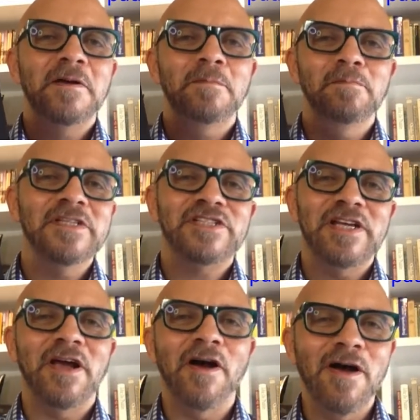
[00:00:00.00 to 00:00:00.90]

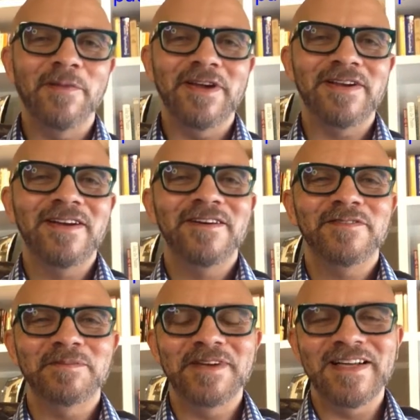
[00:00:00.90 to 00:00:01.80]
mystic hermit
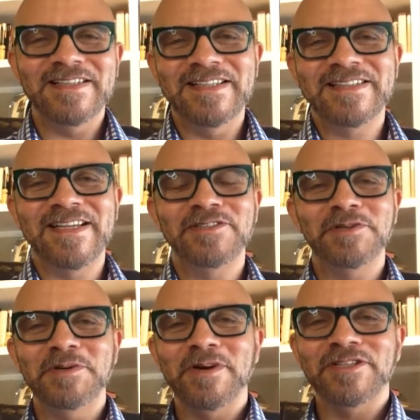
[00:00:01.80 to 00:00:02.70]
from 19th
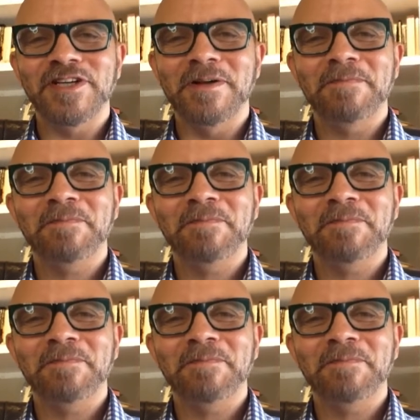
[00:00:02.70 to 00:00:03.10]
century Russia.